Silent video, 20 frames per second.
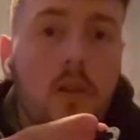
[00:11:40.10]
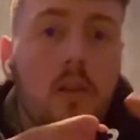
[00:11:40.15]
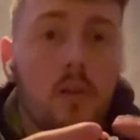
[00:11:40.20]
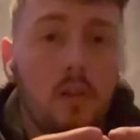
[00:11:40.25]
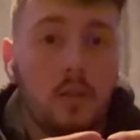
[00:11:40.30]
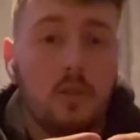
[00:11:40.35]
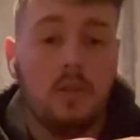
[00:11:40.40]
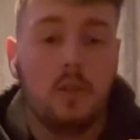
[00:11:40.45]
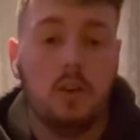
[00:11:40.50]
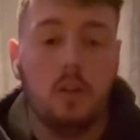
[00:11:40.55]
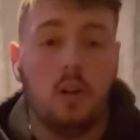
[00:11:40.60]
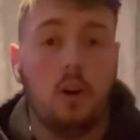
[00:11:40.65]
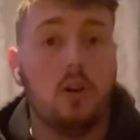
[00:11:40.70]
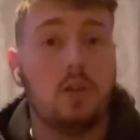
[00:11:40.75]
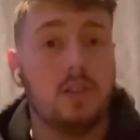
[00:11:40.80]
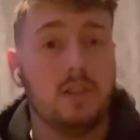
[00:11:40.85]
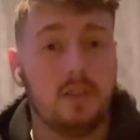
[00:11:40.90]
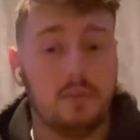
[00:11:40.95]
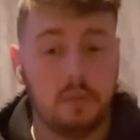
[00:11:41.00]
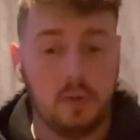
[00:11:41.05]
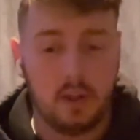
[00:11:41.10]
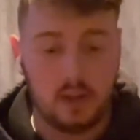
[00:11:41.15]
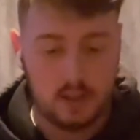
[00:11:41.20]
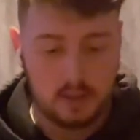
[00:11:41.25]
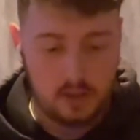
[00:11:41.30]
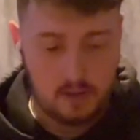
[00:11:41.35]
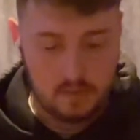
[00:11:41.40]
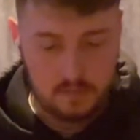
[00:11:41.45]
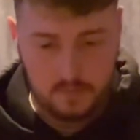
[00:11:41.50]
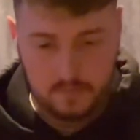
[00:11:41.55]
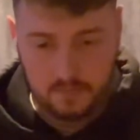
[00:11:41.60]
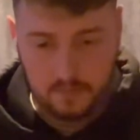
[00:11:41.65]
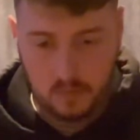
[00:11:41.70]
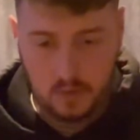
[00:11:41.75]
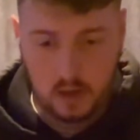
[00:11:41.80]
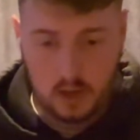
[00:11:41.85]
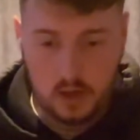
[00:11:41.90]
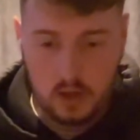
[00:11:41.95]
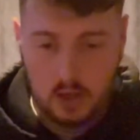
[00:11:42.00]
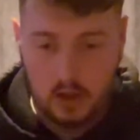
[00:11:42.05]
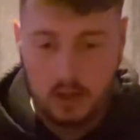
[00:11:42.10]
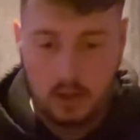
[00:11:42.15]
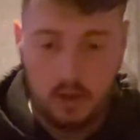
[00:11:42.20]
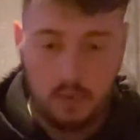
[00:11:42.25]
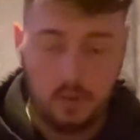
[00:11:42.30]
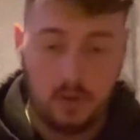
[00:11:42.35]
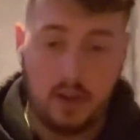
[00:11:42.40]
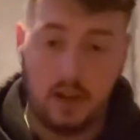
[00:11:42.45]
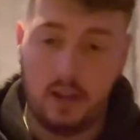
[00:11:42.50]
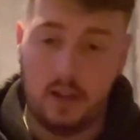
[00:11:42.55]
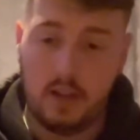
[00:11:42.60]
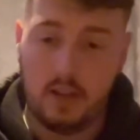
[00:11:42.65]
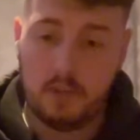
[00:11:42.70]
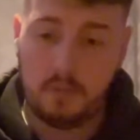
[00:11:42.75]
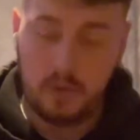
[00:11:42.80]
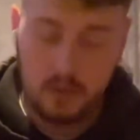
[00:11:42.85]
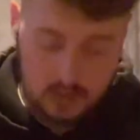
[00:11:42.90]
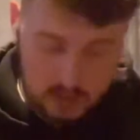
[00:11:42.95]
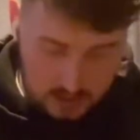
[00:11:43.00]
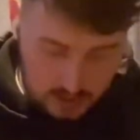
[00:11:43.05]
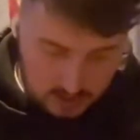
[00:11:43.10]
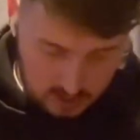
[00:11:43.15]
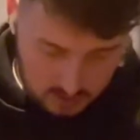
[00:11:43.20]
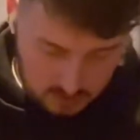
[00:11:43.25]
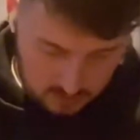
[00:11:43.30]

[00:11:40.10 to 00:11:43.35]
So it locks into place then. And then we'll get this piece here.